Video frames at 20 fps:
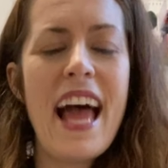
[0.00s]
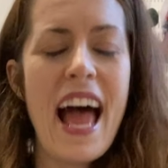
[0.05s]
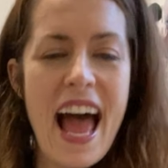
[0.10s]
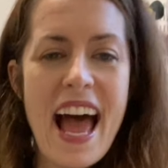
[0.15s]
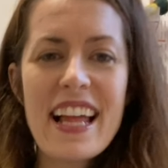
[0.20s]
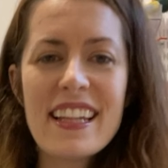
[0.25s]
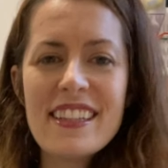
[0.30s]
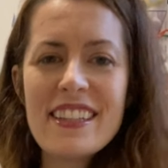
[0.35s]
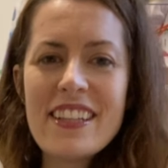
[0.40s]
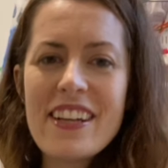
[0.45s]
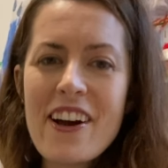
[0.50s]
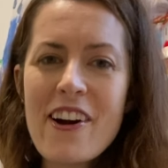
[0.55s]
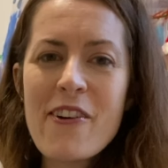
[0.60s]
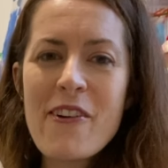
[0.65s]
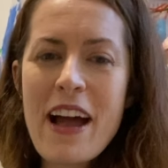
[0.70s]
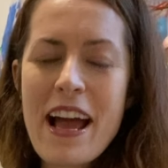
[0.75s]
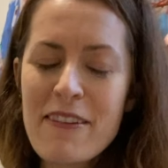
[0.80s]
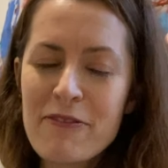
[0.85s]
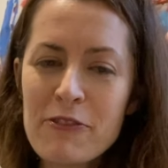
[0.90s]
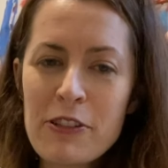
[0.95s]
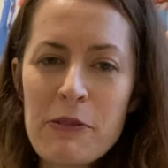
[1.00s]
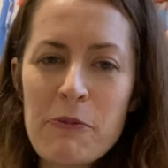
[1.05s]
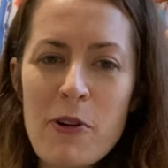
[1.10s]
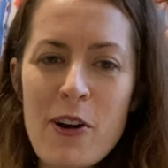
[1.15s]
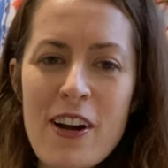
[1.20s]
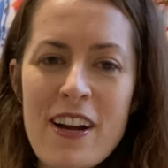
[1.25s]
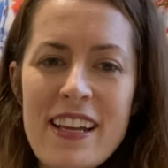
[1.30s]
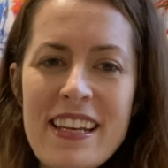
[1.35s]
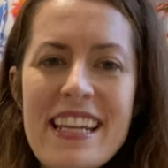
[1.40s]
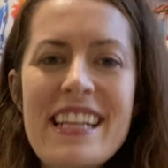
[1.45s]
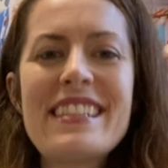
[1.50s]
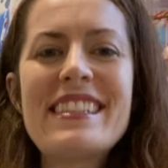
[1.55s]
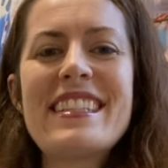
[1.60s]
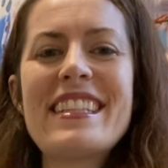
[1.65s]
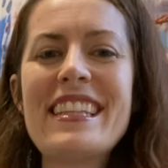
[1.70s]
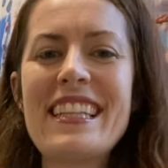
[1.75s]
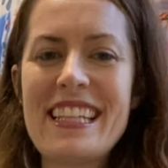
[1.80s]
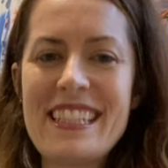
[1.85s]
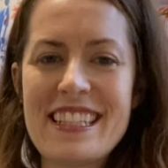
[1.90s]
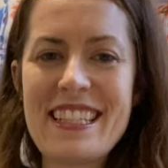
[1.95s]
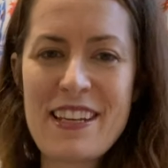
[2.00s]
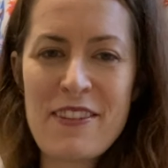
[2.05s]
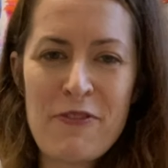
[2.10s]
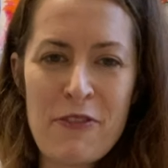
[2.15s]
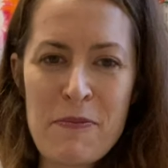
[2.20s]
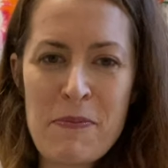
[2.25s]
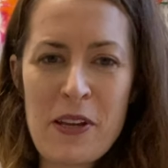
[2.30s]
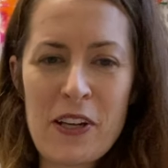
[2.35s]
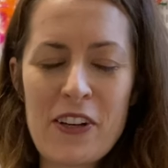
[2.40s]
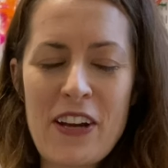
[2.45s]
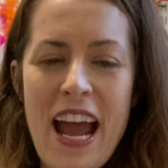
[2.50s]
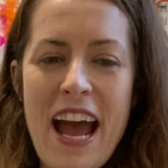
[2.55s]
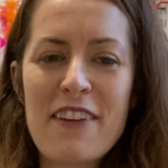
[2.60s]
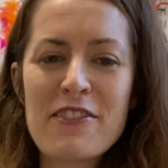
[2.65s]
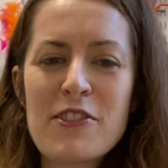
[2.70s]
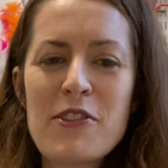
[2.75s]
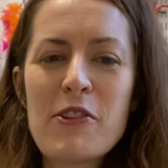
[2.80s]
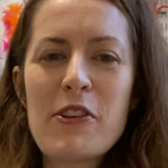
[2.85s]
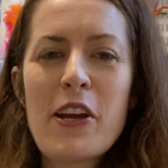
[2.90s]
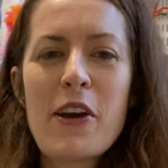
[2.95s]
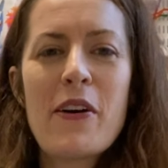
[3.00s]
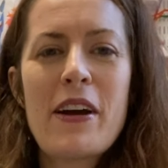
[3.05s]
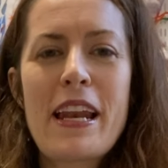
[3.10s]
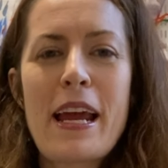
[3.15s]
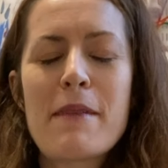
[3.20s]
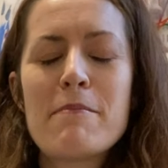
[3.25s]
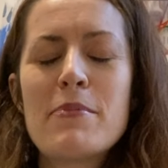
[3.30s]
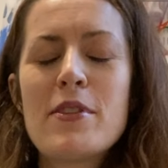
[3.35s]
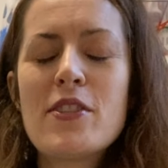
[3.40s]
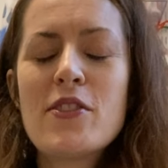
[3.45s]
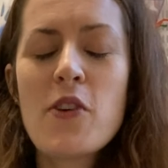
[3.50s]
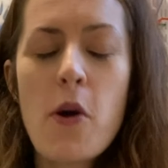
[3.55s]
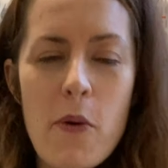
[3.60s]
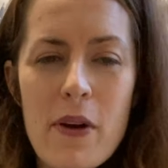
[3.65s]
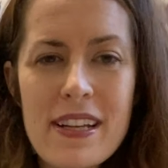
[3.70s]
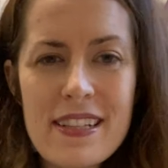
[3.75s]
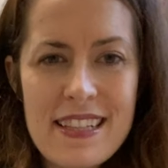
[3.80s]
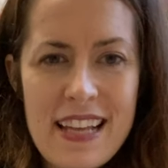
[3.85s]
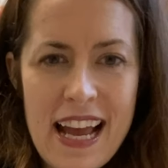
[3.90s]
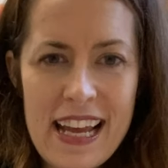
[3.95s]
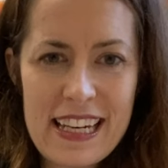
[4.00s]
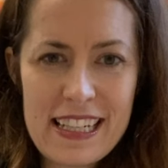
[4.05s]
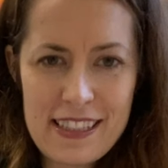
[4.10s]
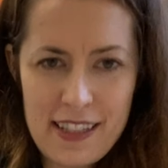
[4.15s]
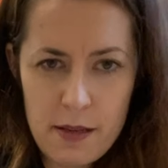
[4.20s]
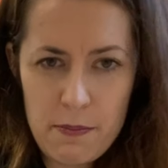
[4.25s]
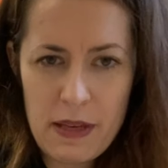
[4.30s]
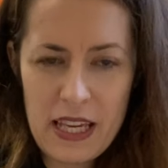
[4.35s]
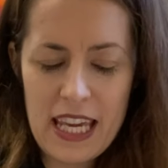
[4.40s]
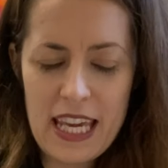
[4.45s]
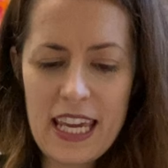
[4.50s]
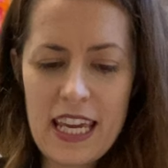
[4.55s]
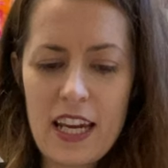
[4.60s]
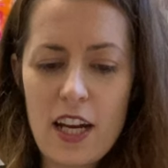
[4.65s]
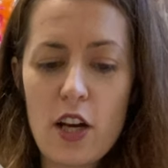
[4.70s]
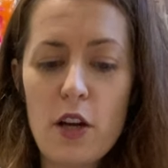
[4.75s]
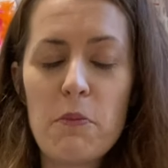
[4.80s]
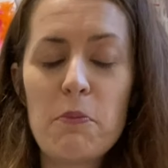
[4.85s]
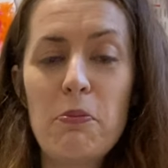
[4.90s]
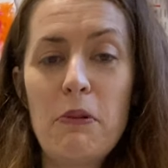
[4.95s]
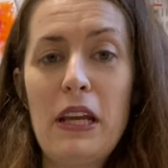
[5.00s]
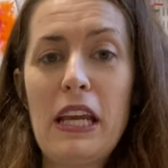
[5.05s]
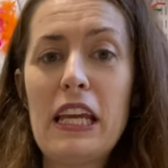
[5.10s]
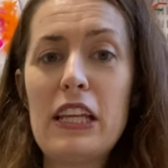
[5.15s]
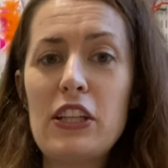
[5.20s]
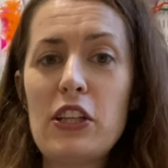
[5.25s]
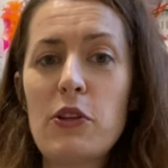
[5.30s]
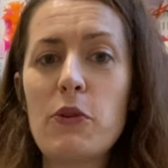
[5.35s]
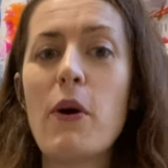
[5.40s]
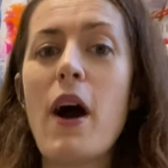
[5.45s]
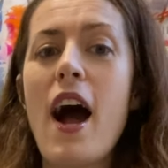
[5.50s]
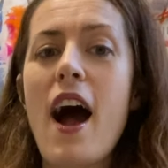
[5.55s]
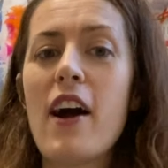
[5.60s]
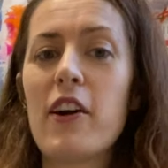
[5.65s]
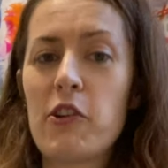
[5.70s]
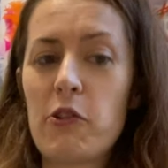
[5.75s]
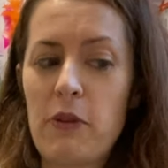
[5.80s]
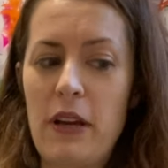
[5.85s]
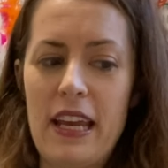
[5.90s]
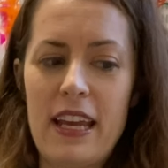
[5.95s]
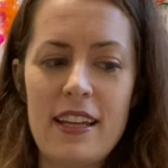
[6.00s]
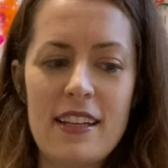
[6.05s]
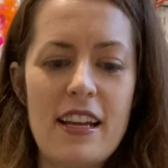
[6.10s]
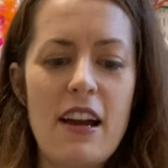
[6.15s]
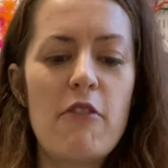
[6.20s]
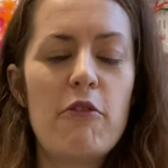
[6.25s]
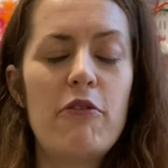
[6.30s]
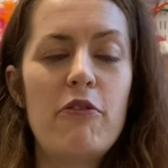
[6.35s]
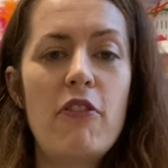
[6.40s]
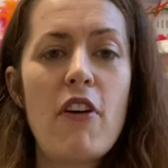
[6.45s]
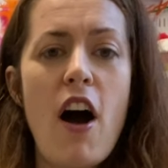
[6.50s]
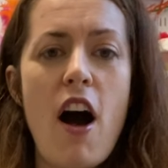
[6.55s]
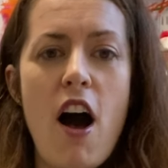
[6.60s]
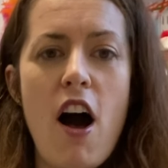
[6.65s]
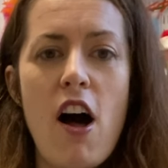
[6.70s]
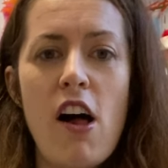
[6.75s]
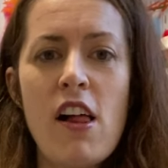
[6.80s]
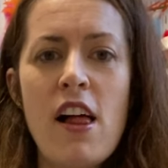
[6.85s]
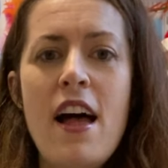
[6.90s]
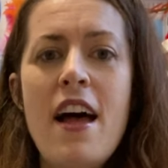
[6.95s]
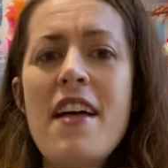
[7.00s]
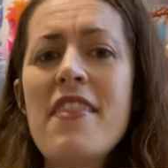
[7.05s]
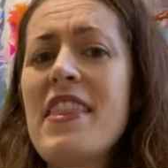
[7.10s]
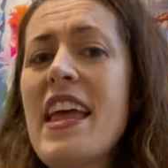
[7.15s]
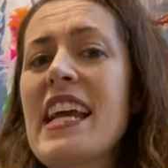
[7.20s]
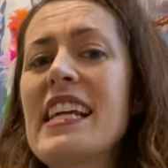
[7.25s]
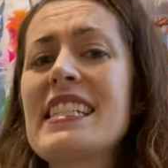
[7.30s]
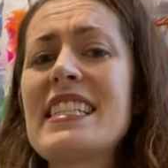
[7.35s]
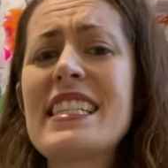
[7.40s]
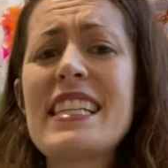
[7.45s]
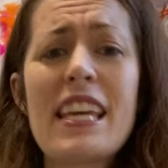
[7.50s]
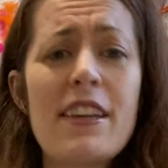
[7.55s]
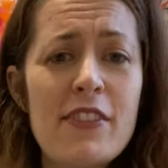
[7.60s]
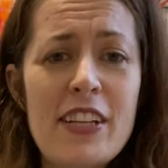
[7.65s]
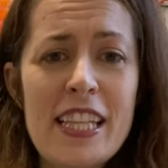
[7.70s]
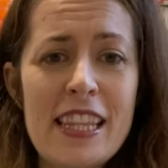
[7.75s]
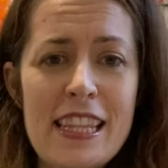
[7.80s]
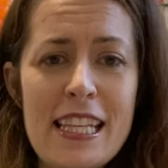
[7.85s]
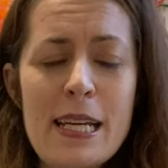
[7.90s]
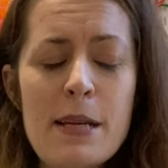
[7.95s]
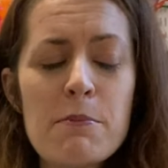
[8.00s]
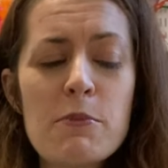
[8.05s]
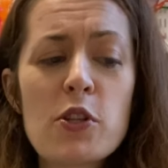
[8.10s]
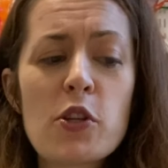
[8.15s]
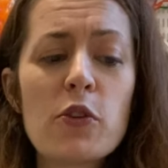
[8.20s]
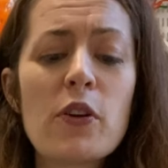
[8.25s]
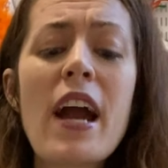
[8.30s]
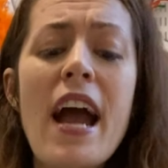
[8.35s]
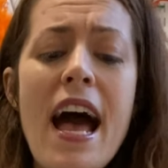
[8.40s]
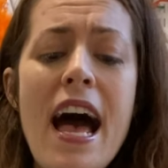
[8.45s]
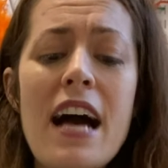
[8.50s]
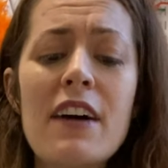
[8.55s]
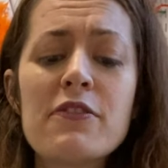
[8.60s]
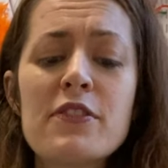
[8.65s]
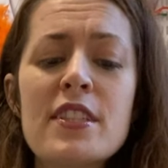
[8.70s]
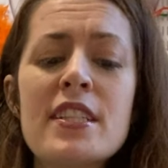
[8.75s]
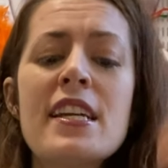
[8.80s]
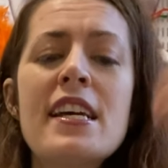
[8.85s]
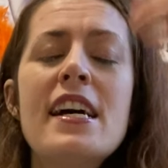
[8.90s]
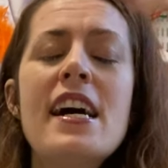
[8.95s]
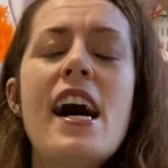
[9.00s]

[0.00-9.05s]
Hello everyone, it's Lindsay from the Craft Studio and I'm so excited to be here bringing you a great fall Thanksgiving themed craft.